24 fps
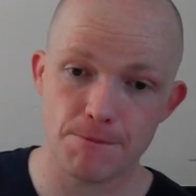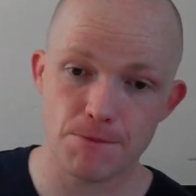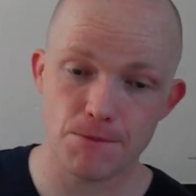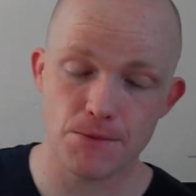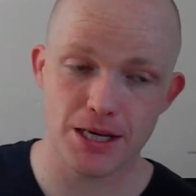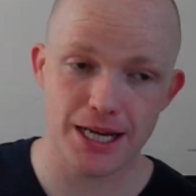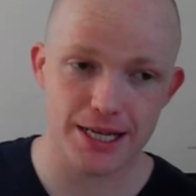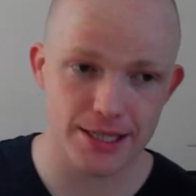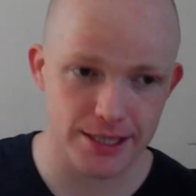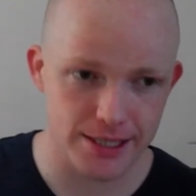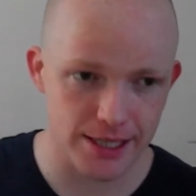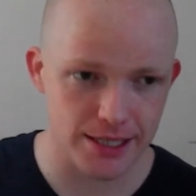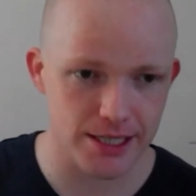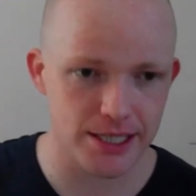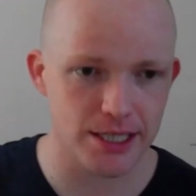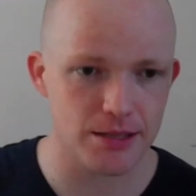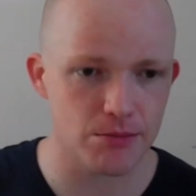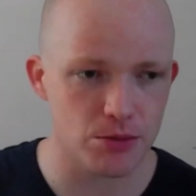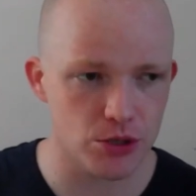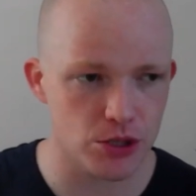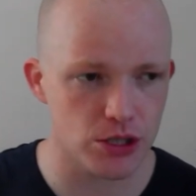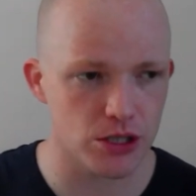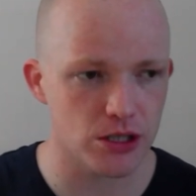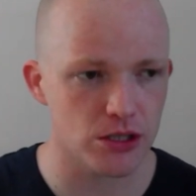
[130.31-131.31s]
Lester
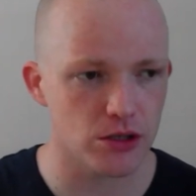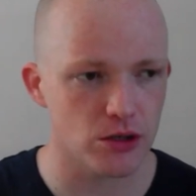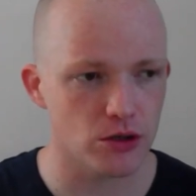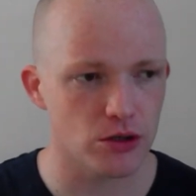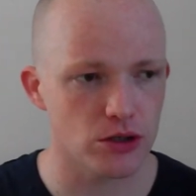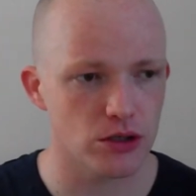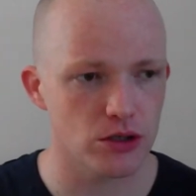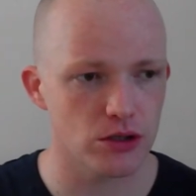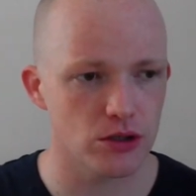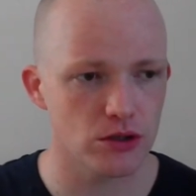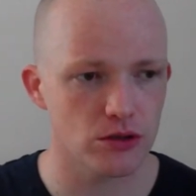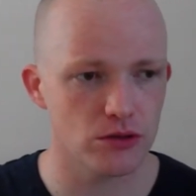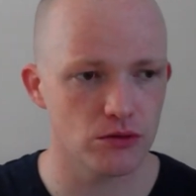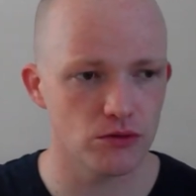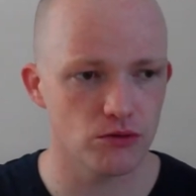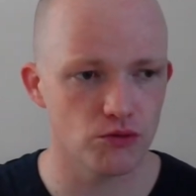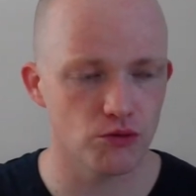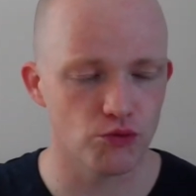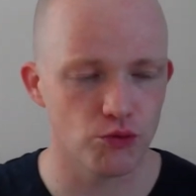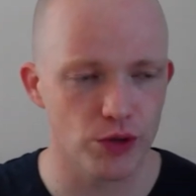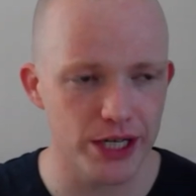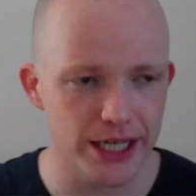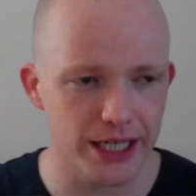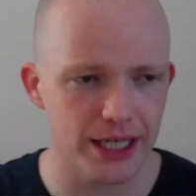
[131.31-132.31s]
seems to
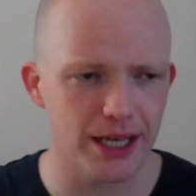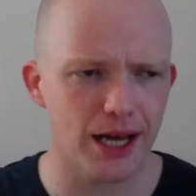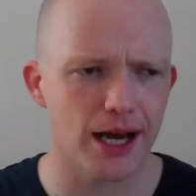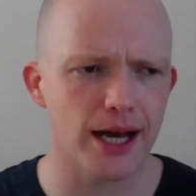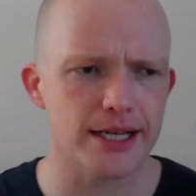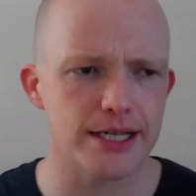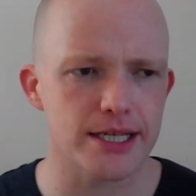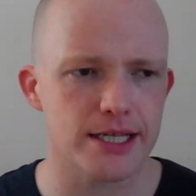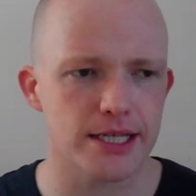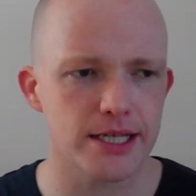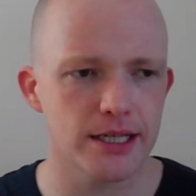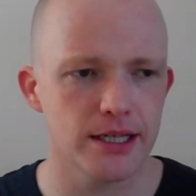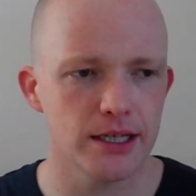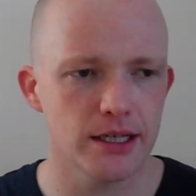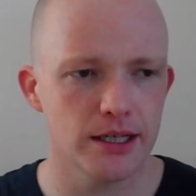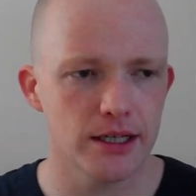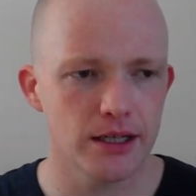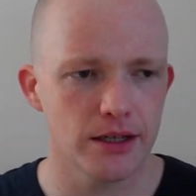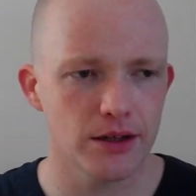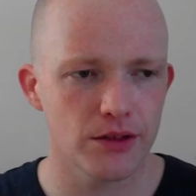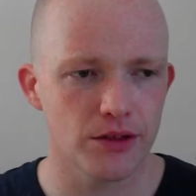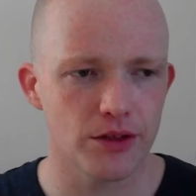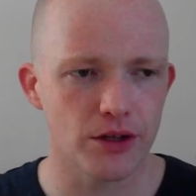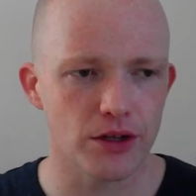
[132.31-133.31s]
realise
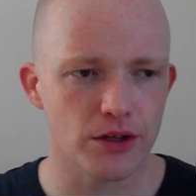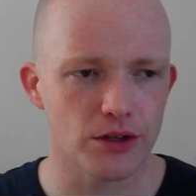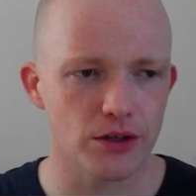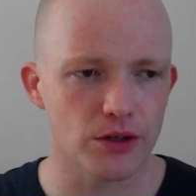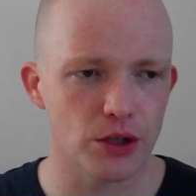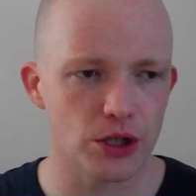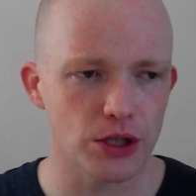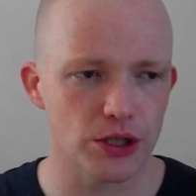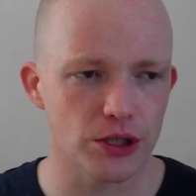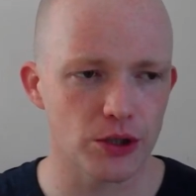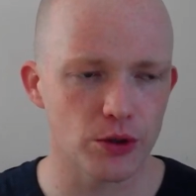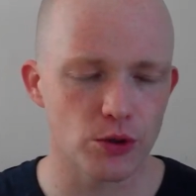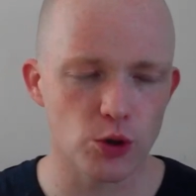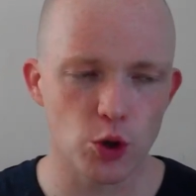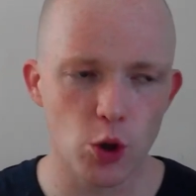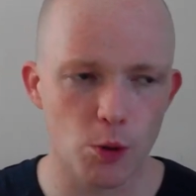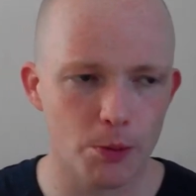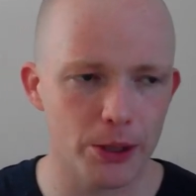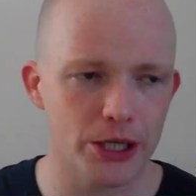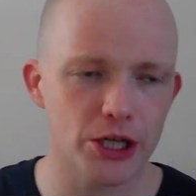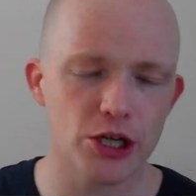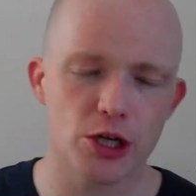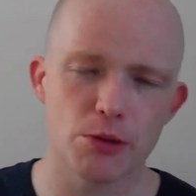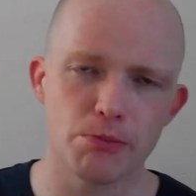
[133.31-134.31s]
that,
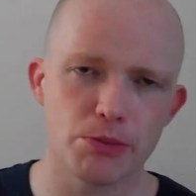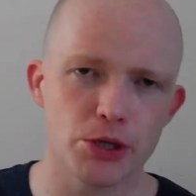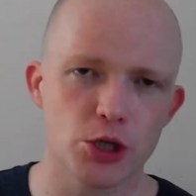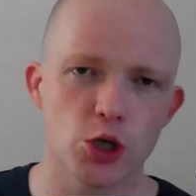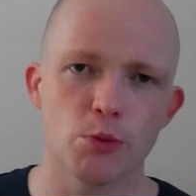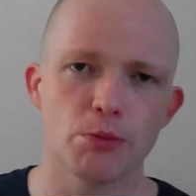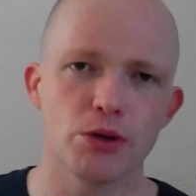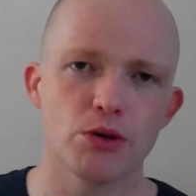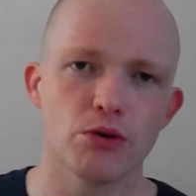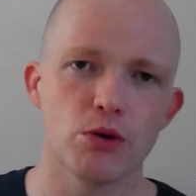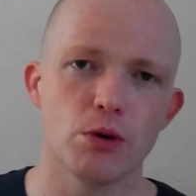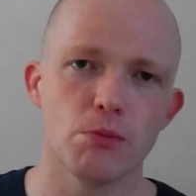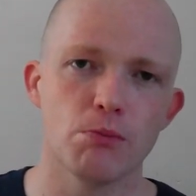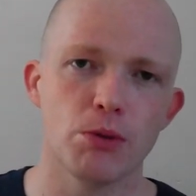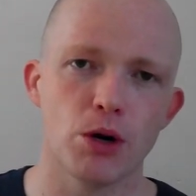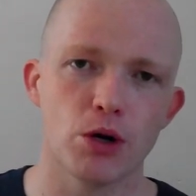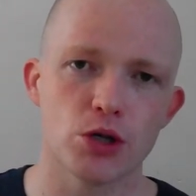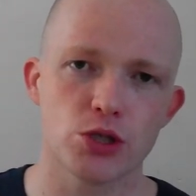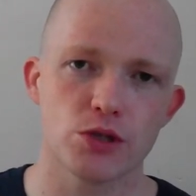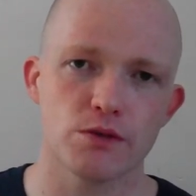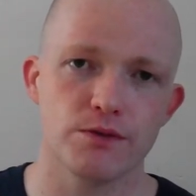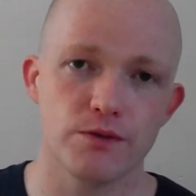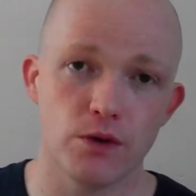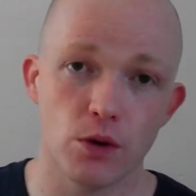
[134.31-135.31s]
nobody can become your own
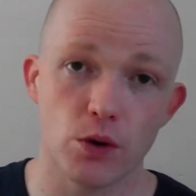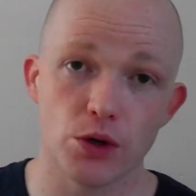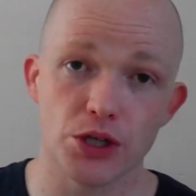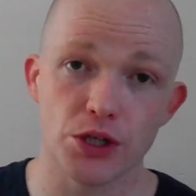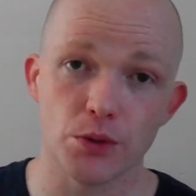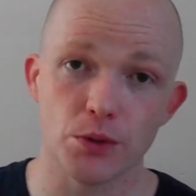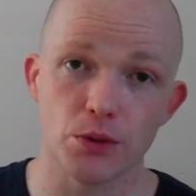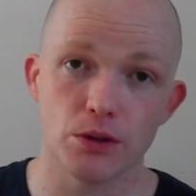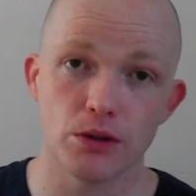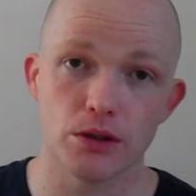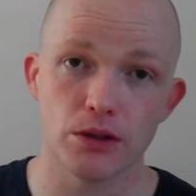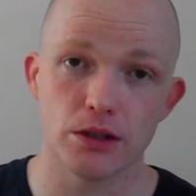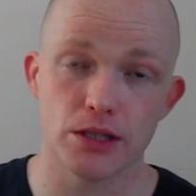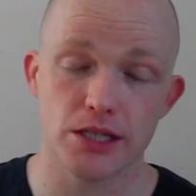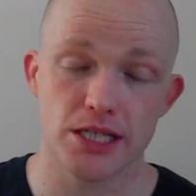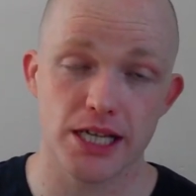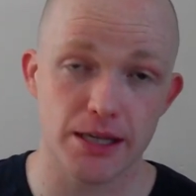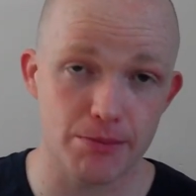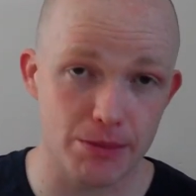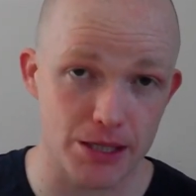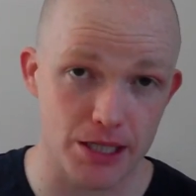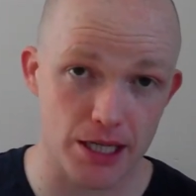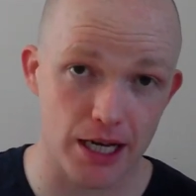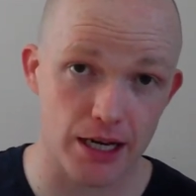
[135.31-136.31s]
boss for you.
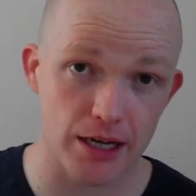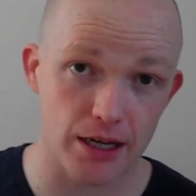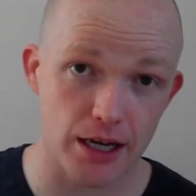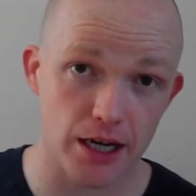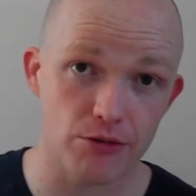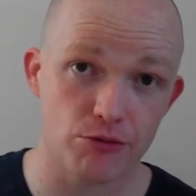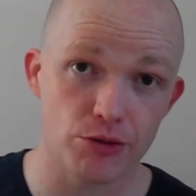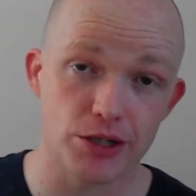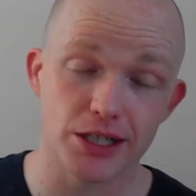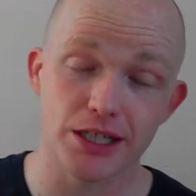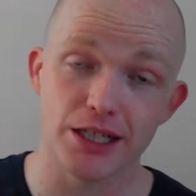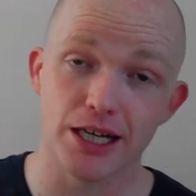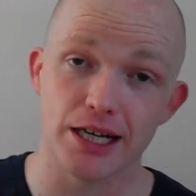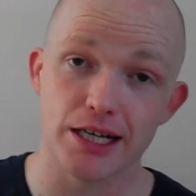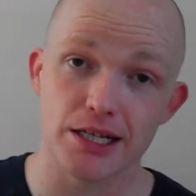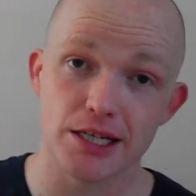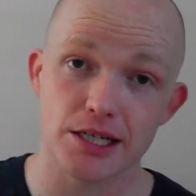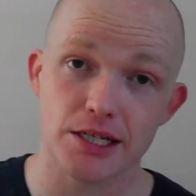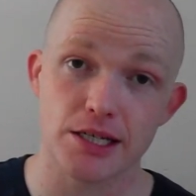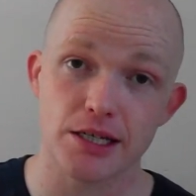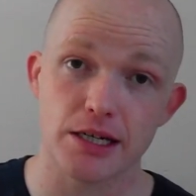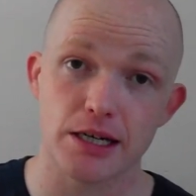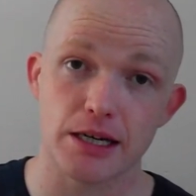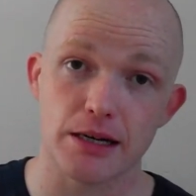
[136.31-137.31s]
Same as I
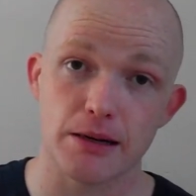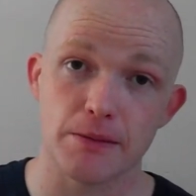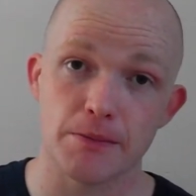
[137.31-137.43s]
realised.